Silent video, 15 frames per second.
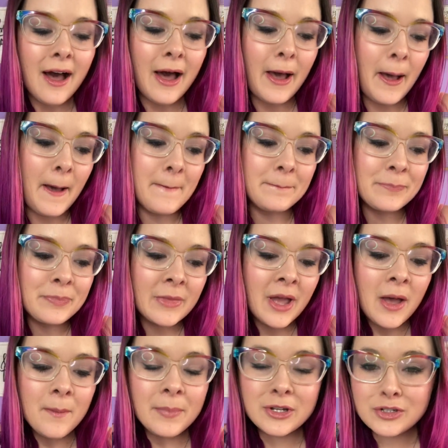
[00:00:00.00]

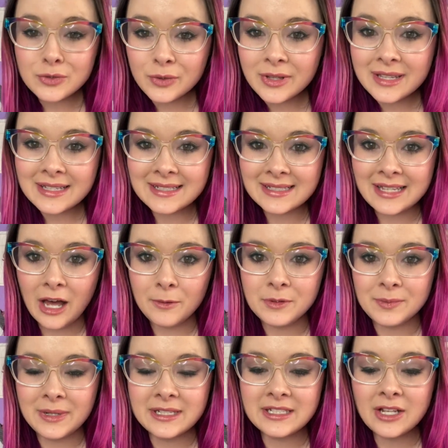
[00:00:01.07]
But truly this has helped
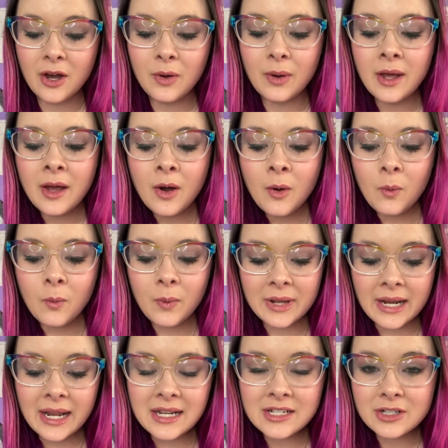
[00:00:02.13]
me. So what
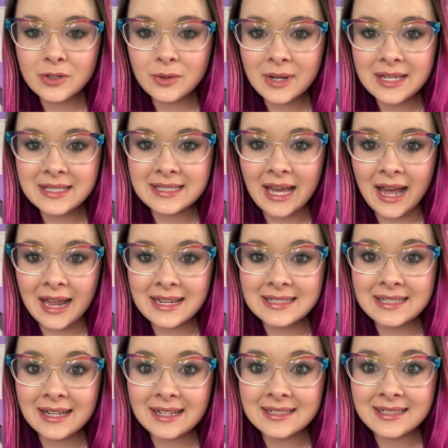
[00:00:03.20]
I do is I
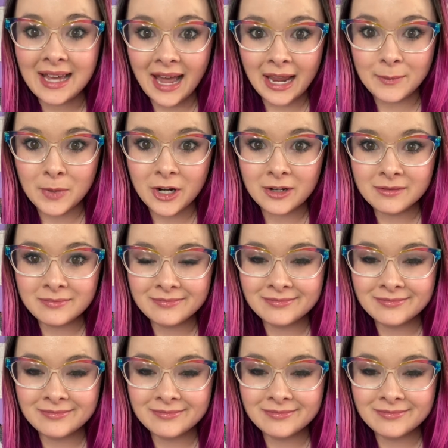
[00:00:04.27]
set a timer.